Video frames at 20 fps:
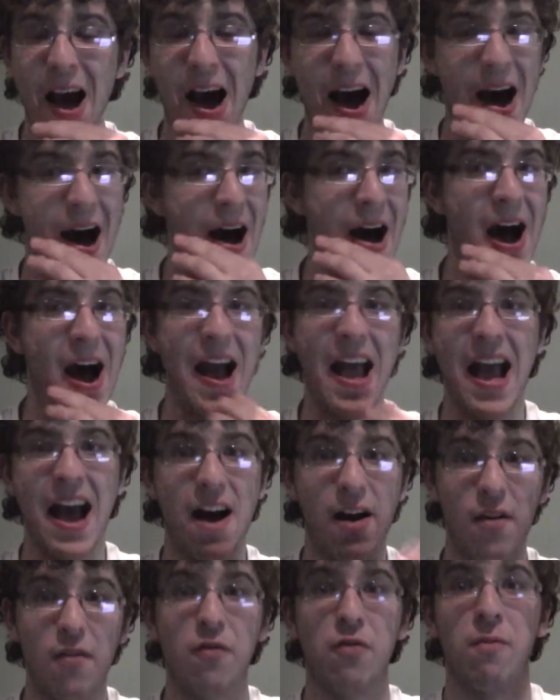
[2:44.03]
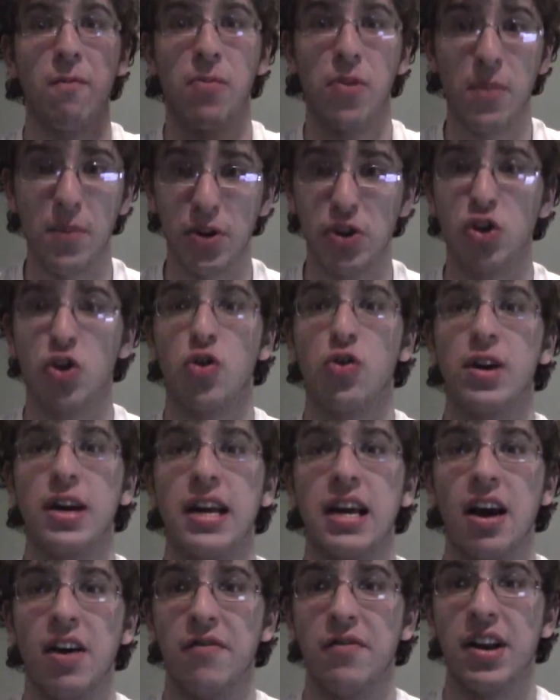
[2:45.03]
Uh, I have the
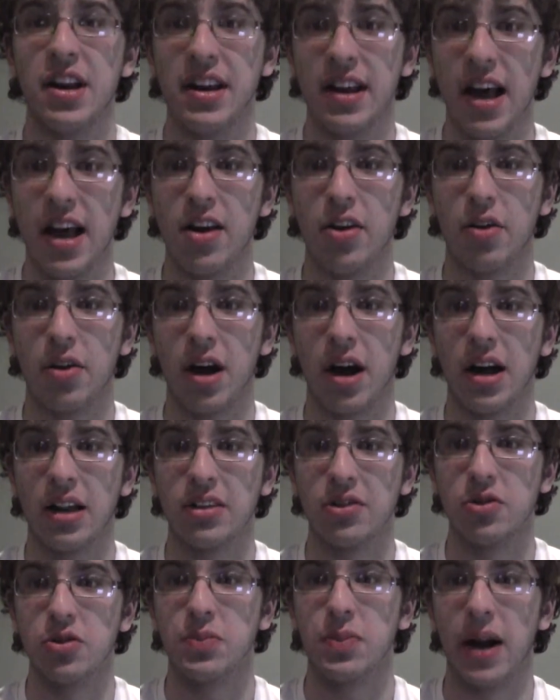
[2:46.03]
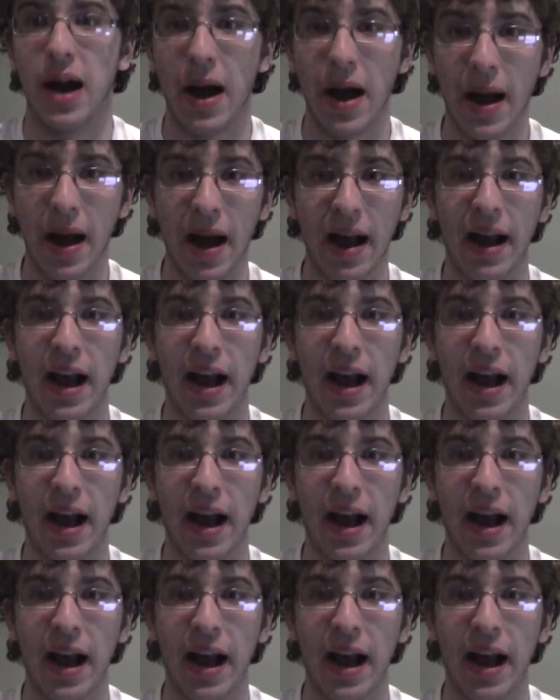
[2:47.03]
majority of Nintendo consoles, but I,